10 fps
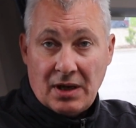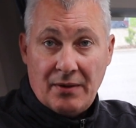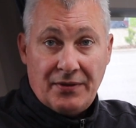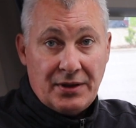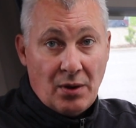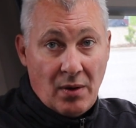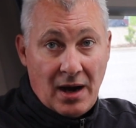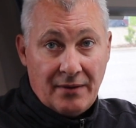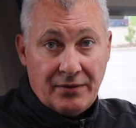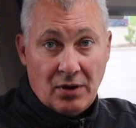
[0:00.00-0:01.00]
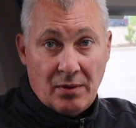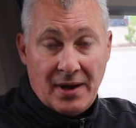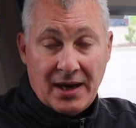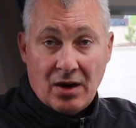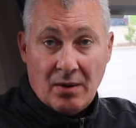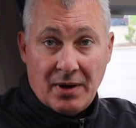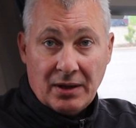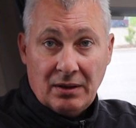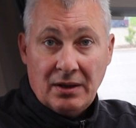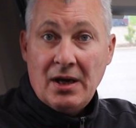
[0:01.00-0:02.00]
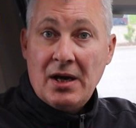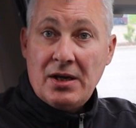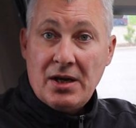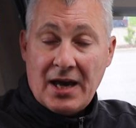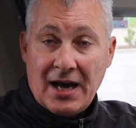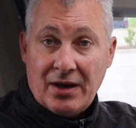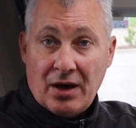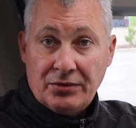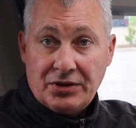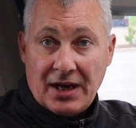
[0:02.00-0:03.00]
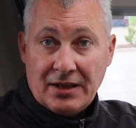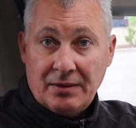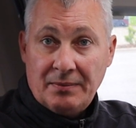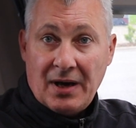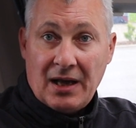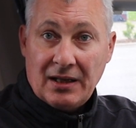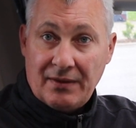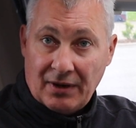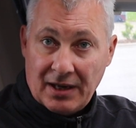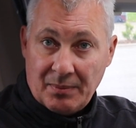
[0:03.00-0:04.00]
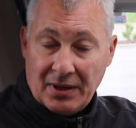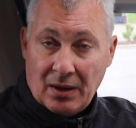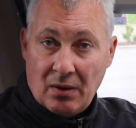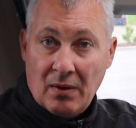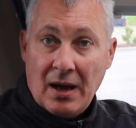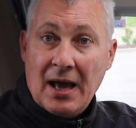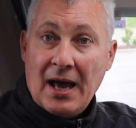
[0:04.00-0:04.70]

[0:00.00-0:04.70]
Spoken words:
Now if they don't have your make or model, you can contact them, I'll leave a link below,